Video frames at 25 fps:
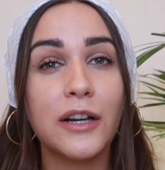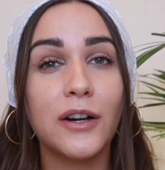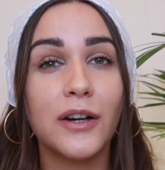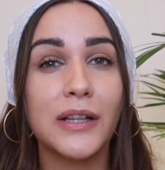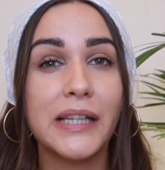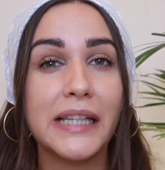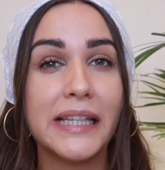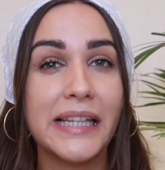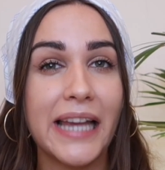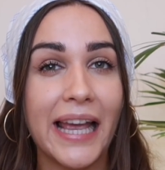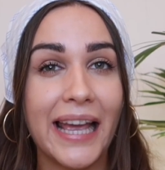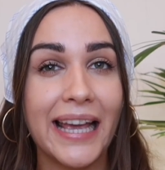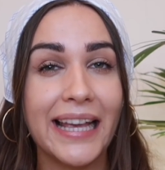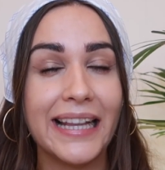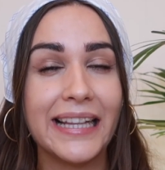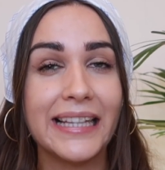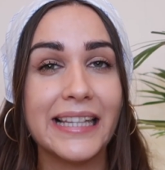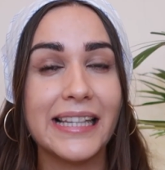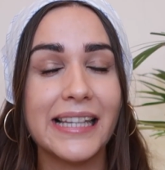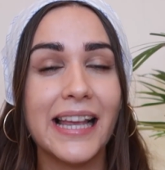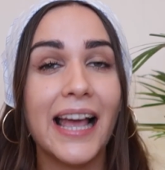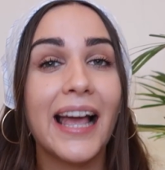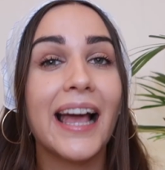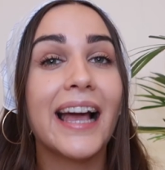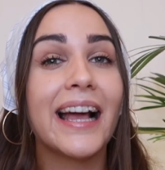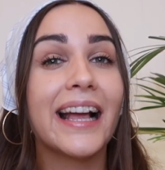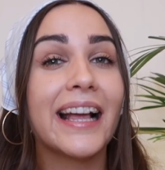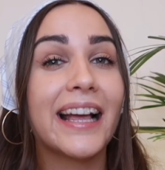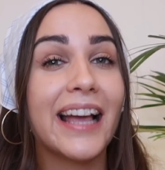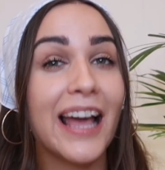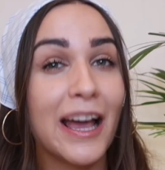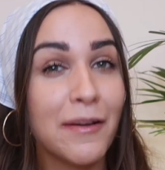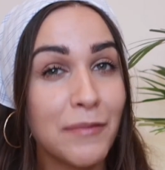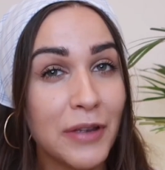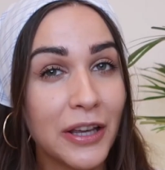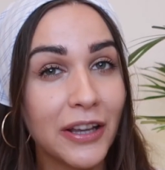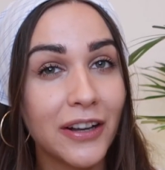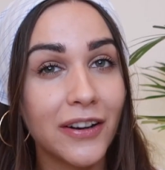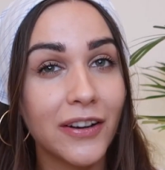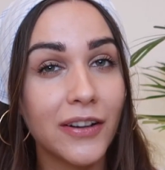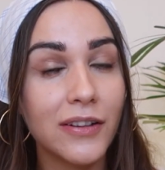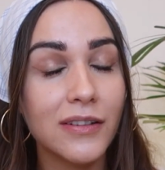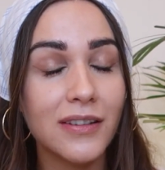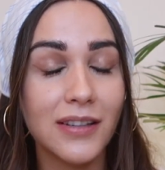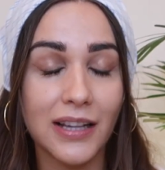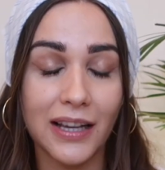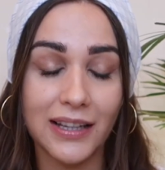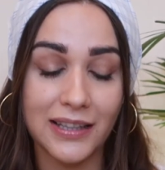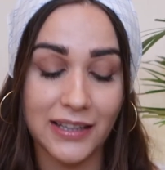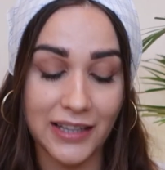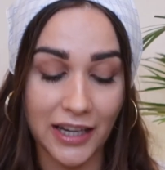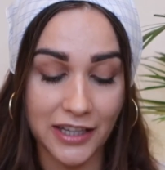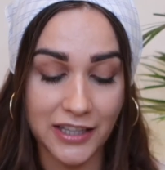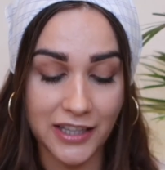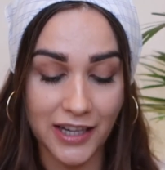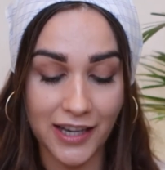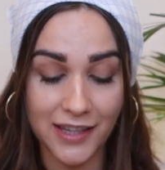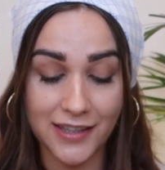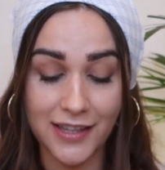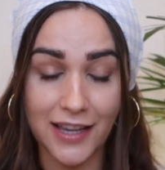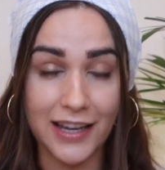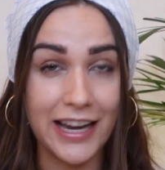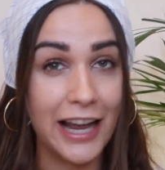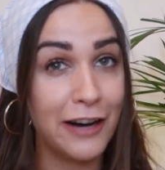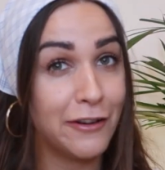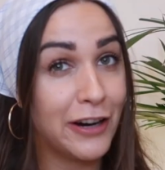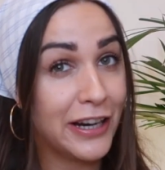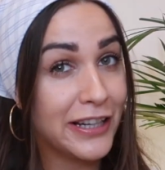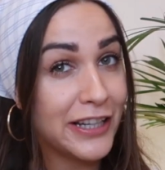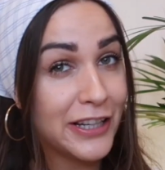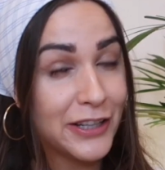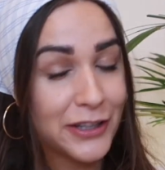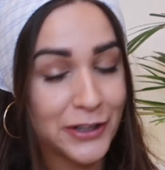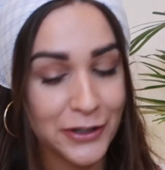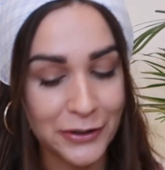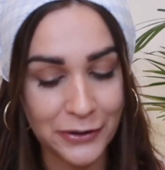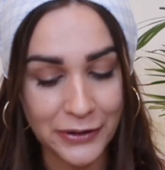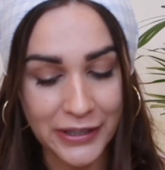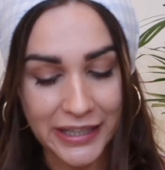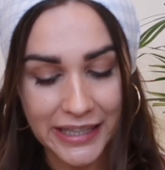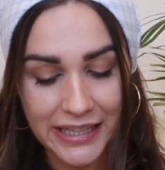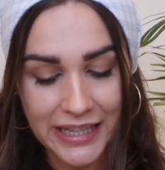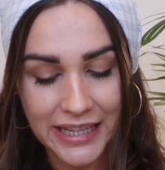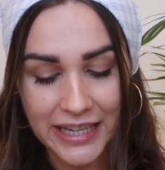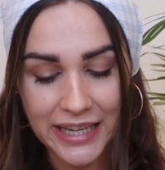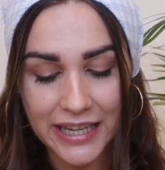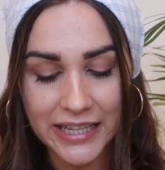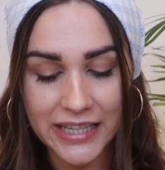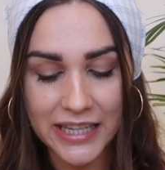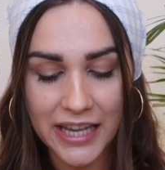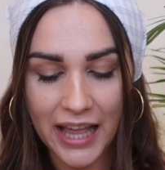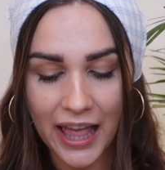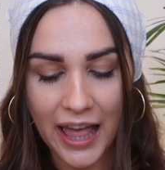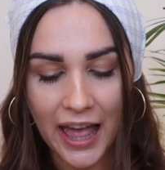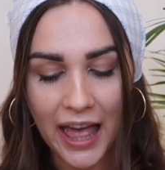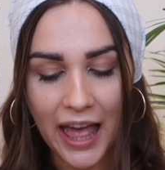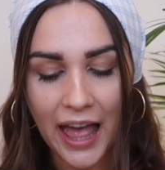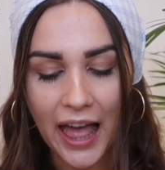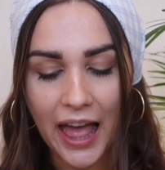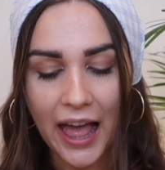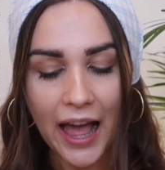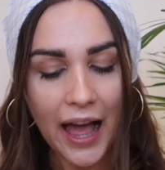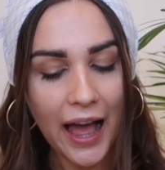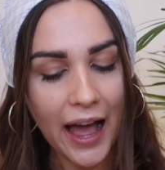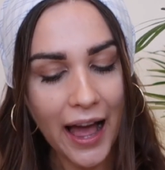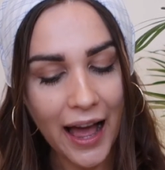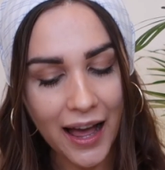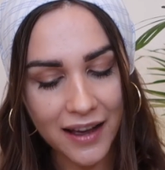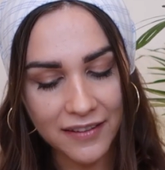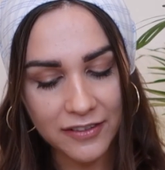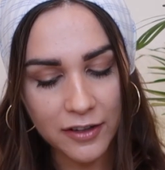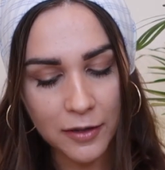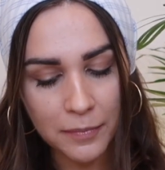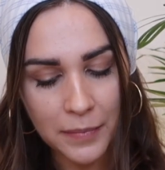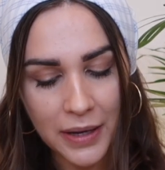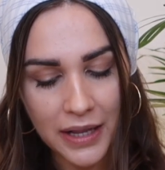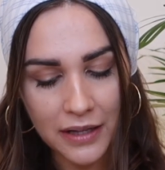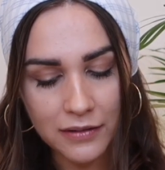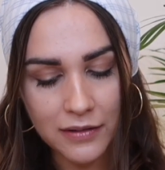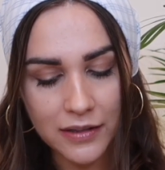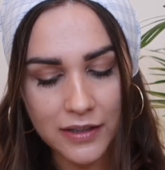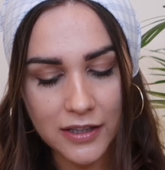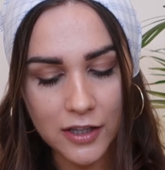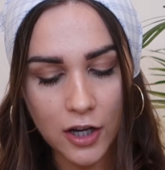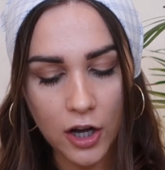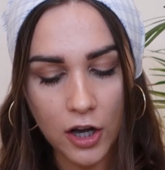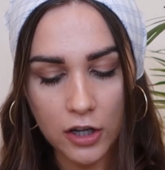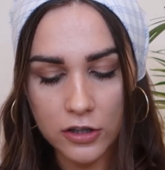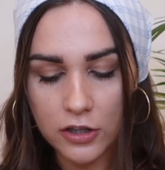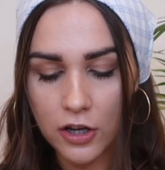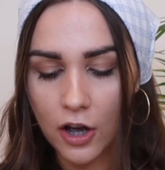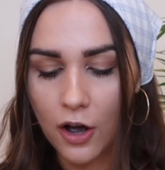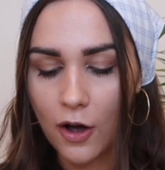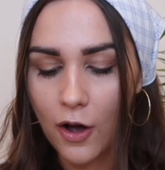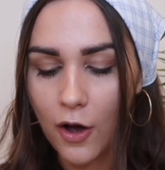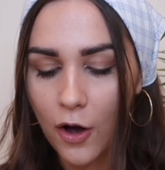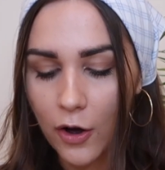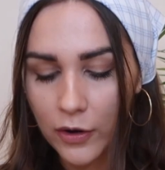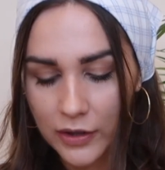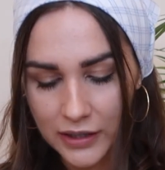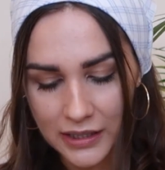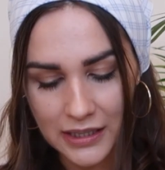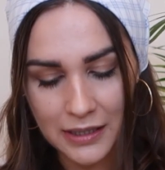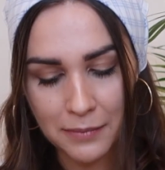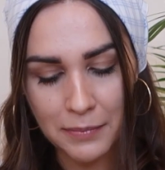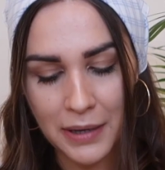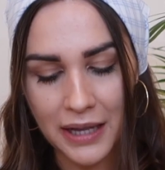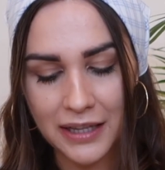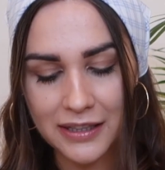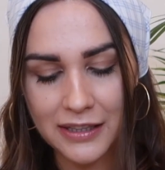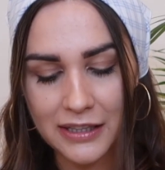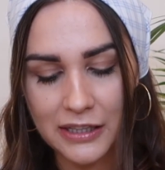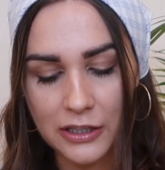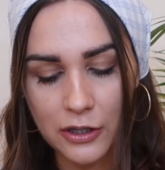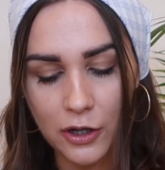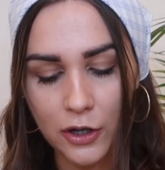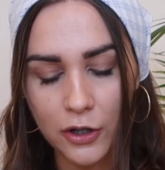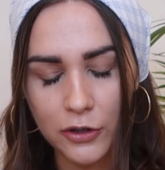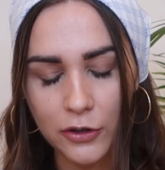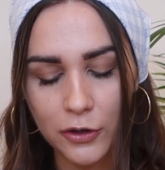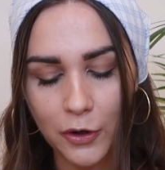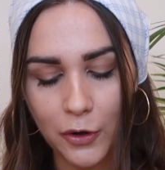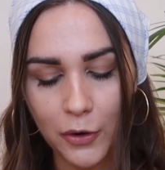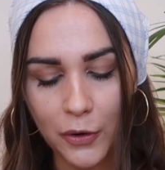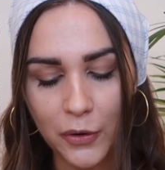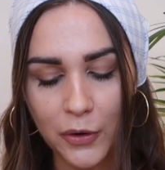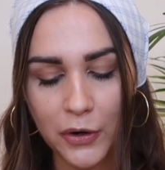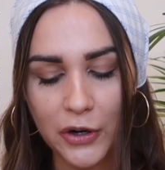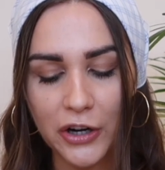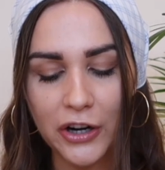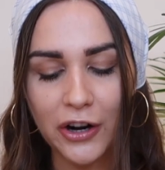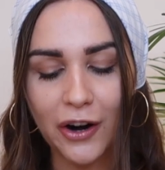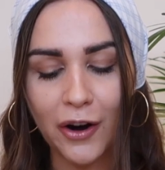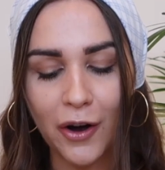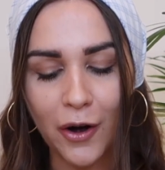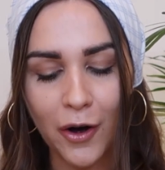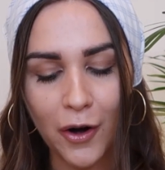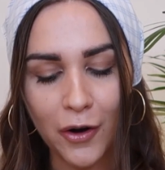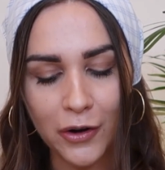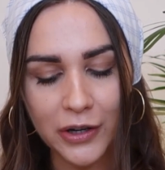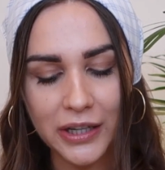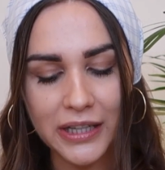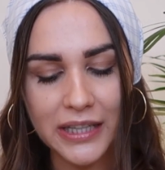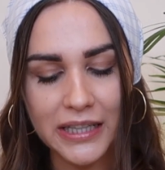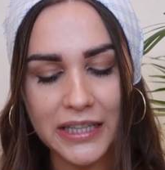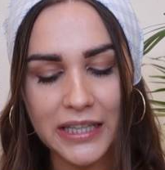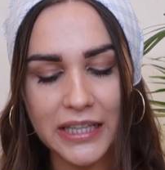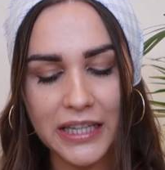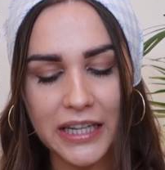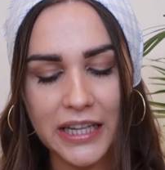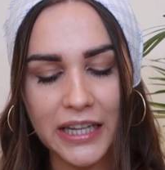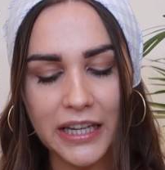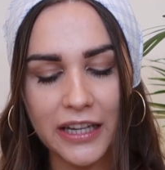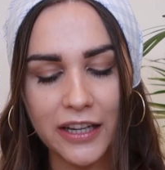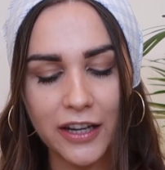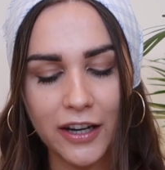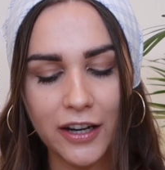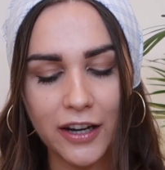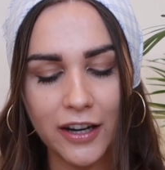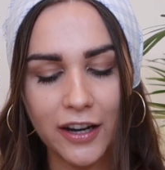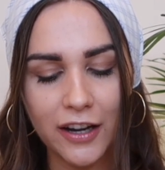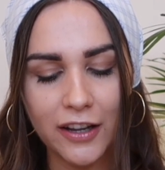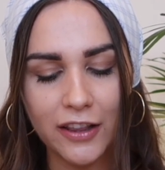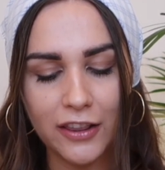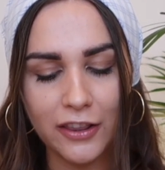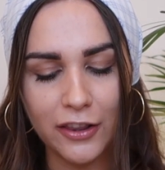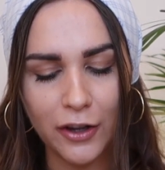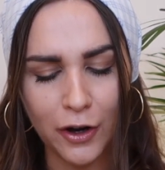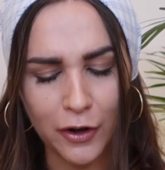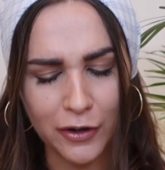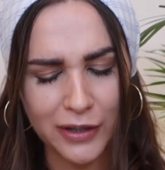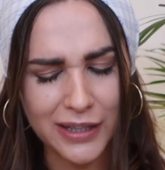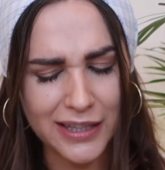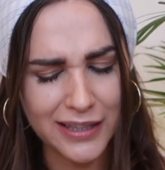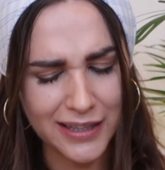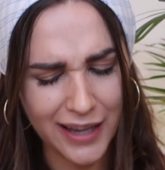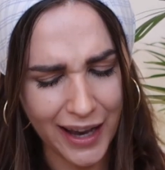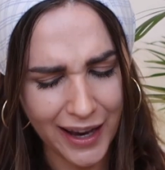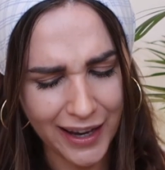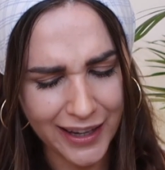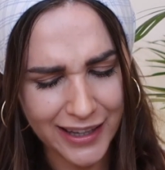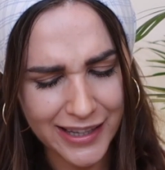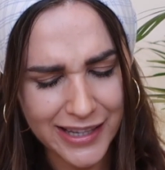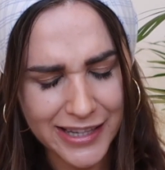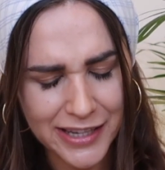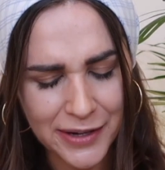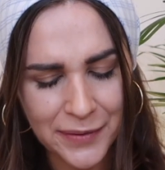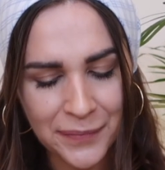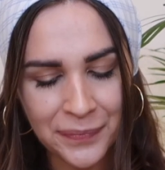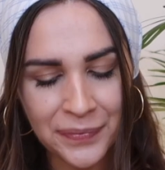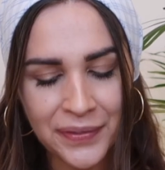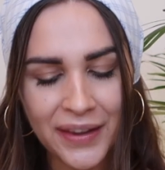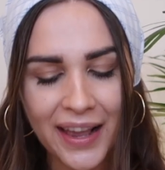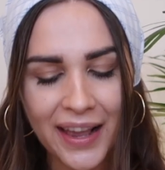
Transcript: contains chemicals such as, and now I need to read it, avobenzone, oxybenzone or octinoxide.